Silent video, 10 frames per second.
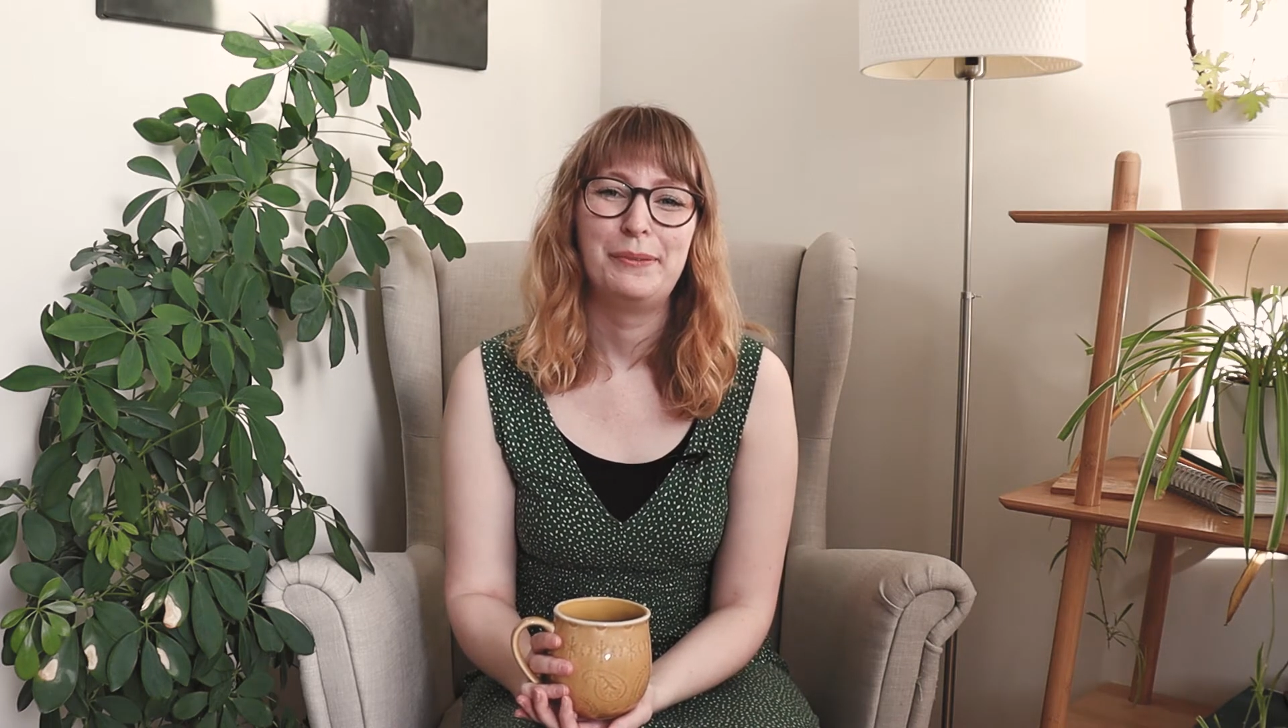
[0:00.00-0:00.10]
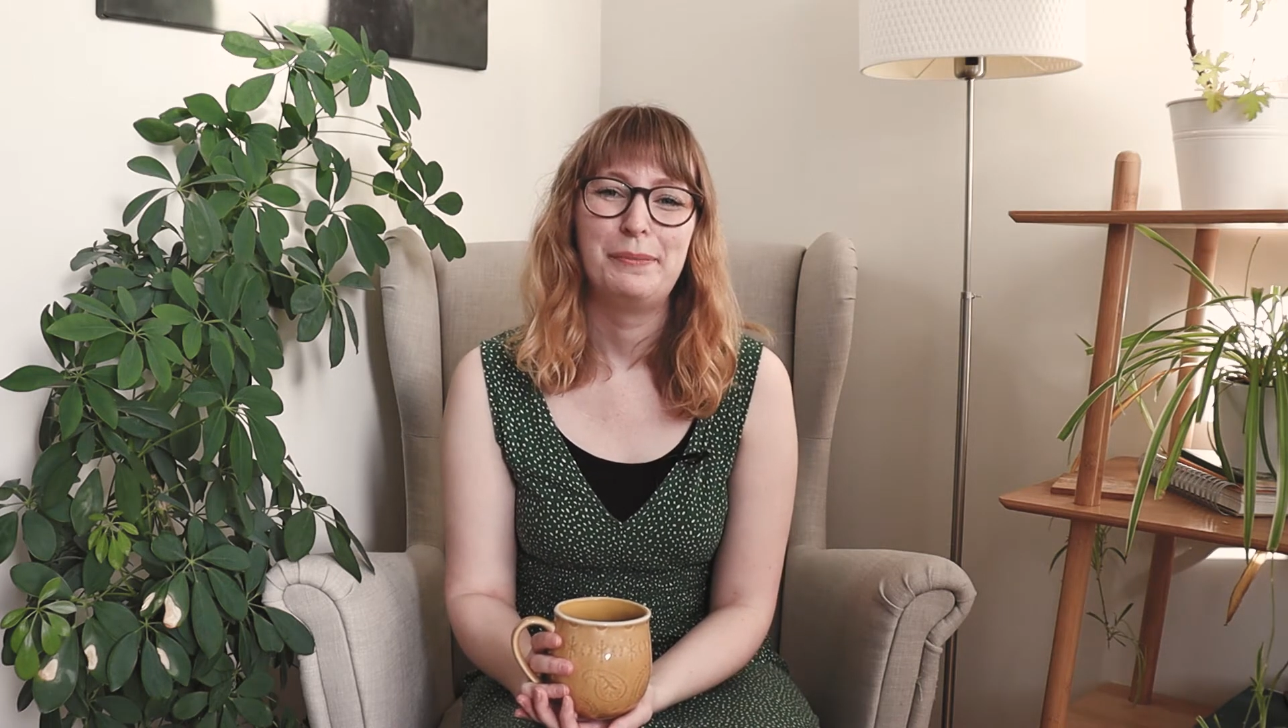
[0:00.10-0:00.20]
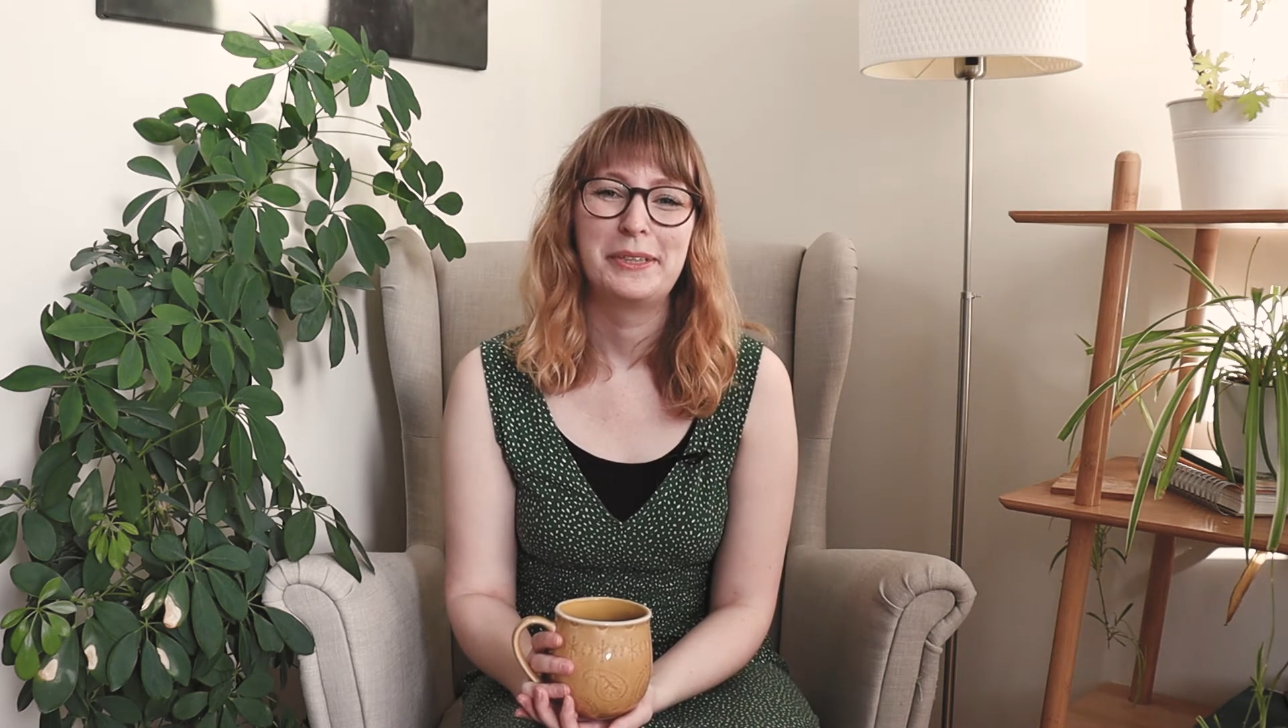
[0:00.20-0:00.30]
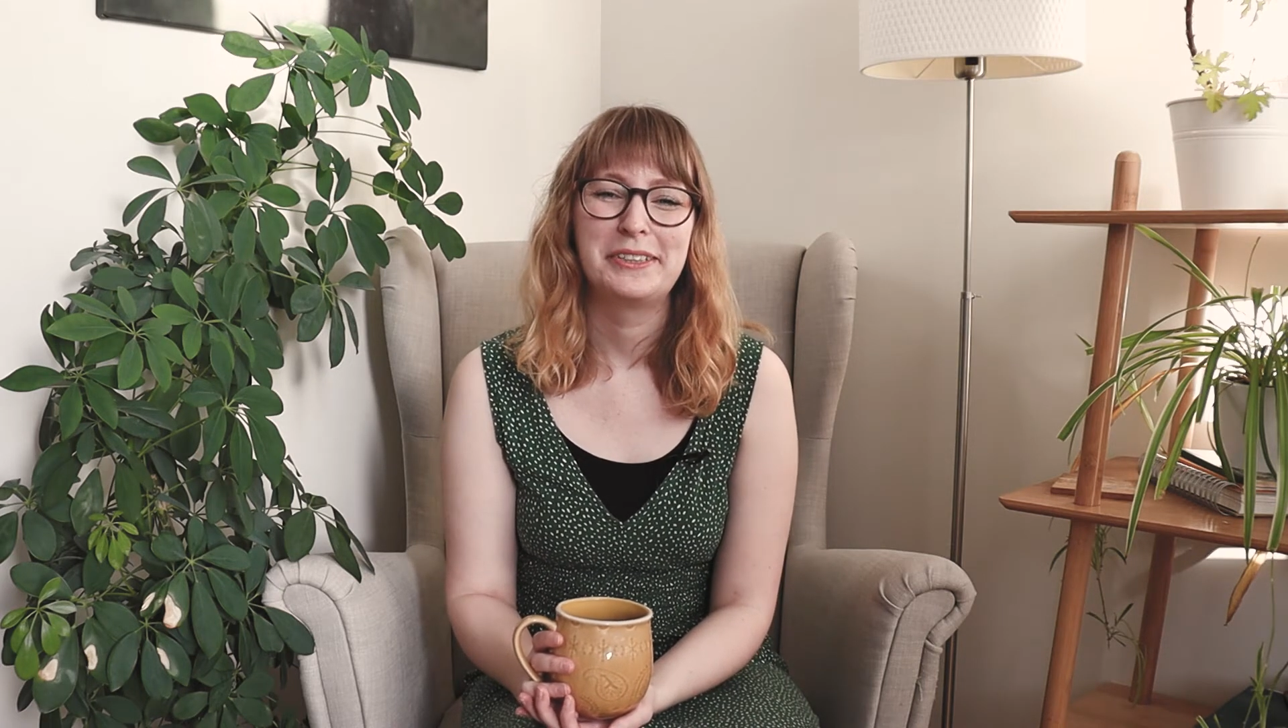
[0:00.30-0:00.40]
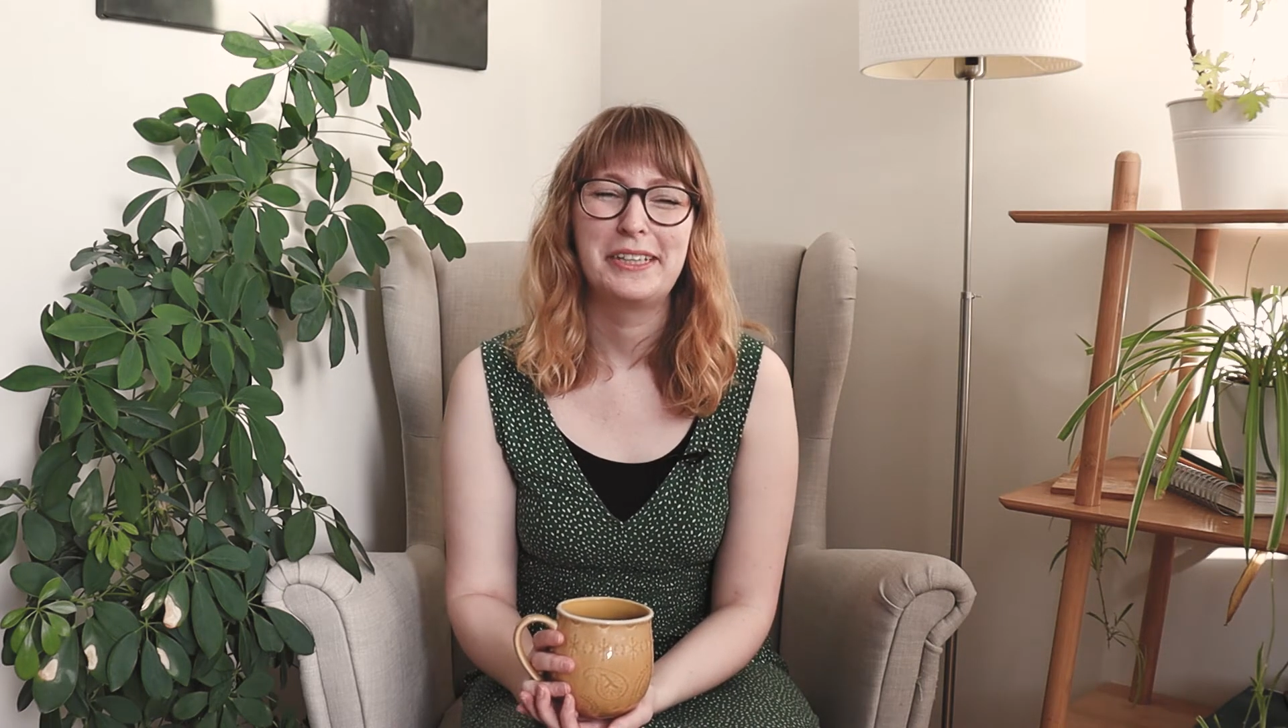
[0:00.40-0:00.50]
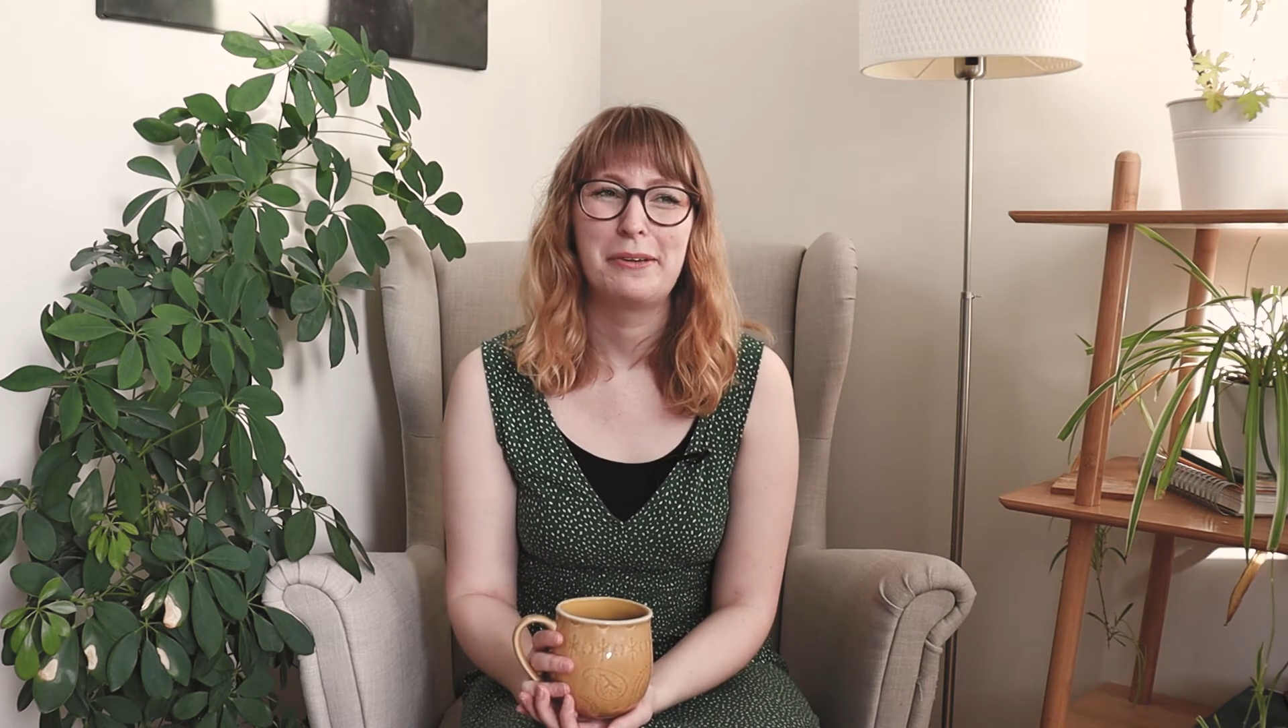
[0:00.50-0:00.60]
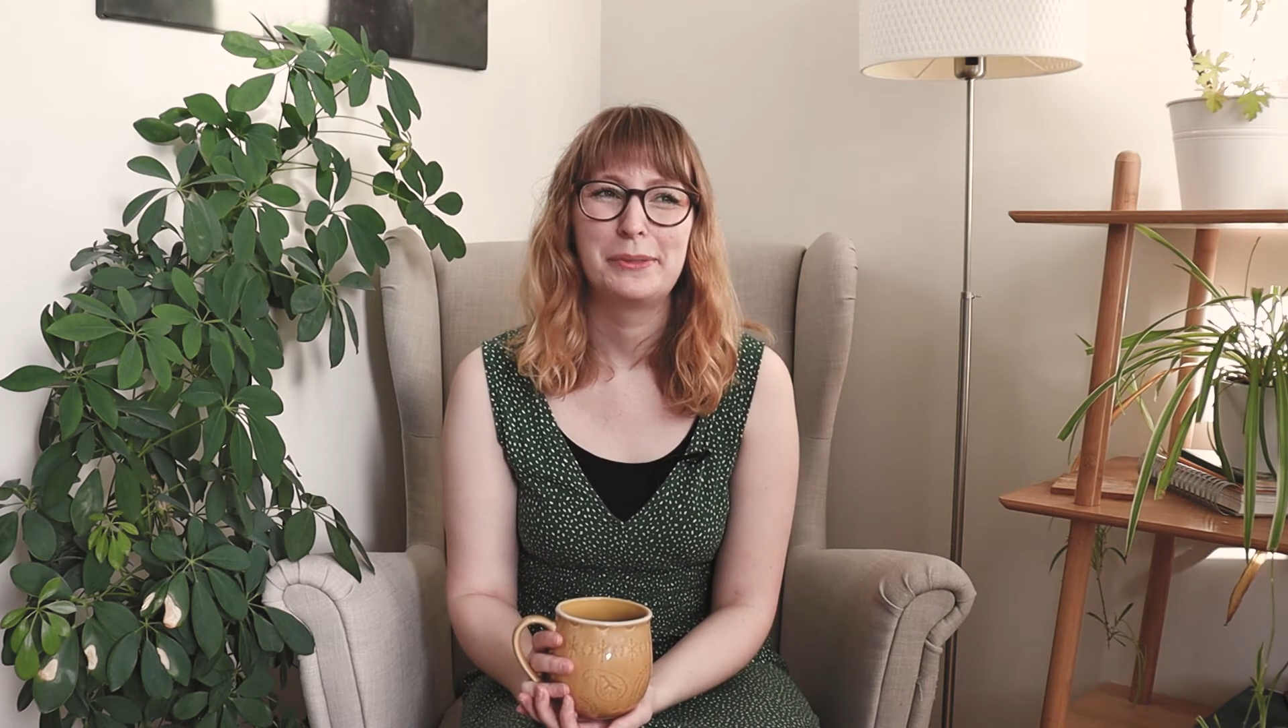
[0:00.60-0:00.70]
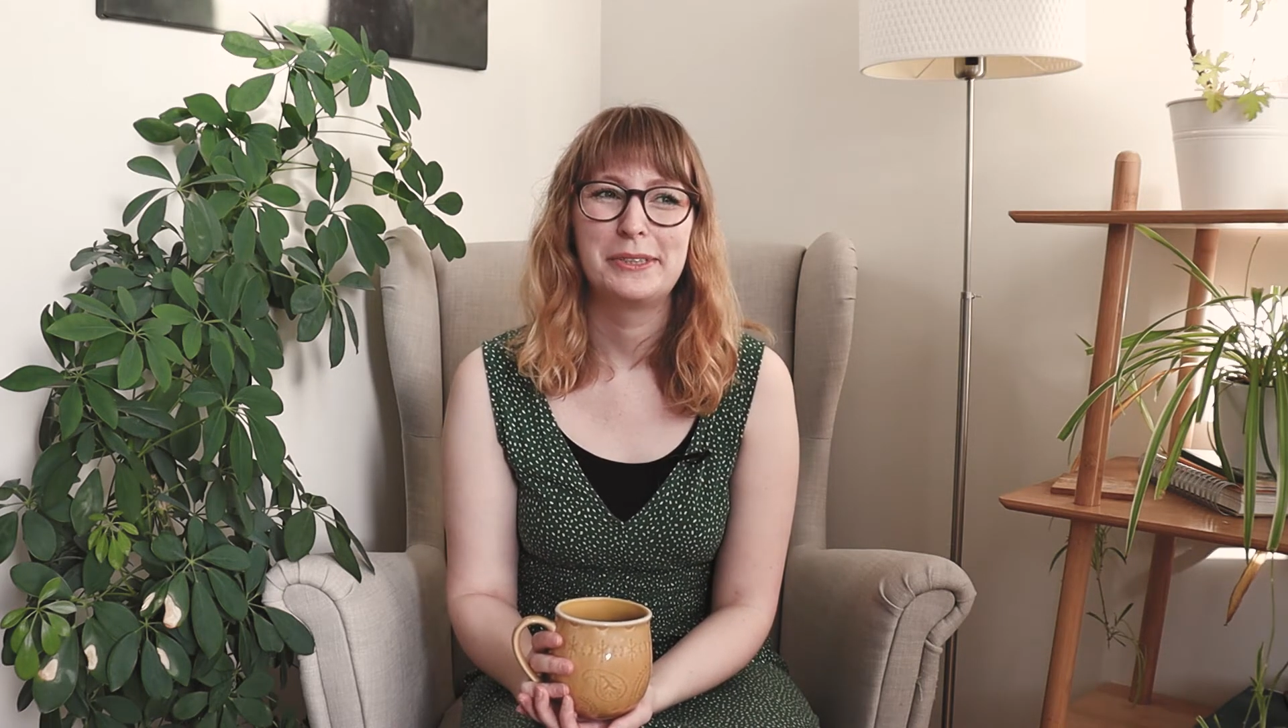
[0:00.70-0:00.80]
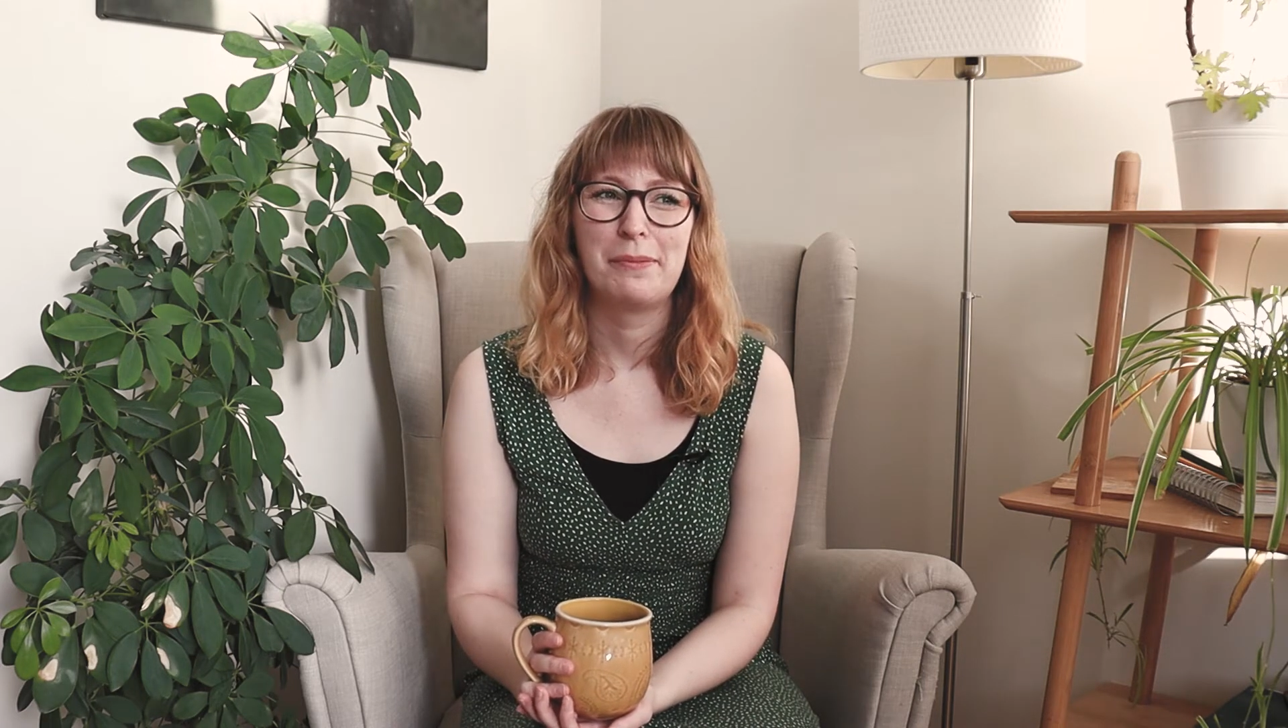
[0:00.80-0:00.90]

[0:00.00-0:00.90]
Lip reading: because that was